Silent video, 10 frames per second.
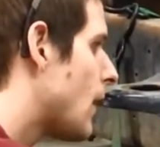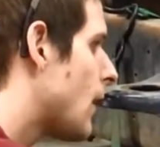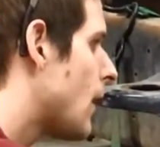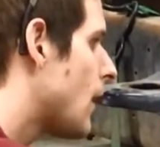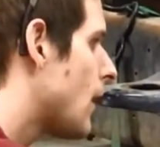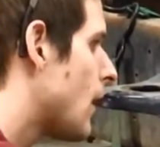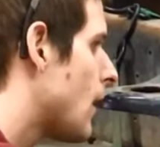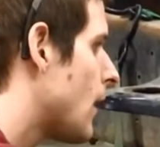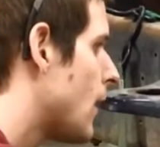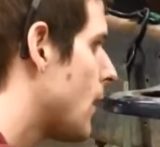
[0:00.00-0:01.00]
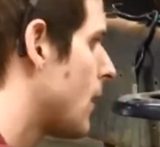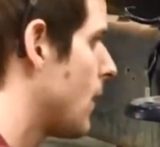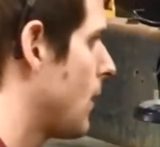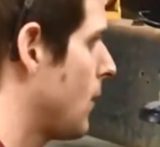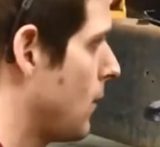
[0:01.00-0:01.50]
and
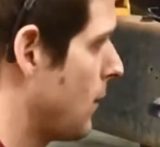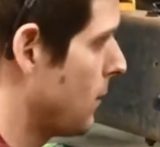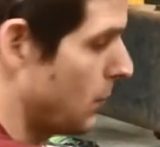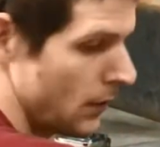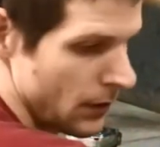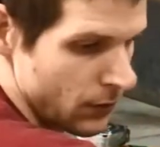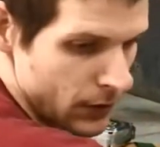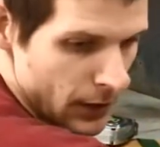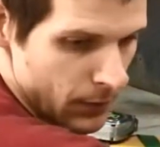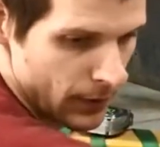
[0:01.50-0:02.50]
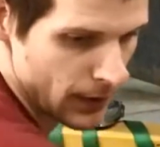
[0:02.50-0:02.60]
put that on top of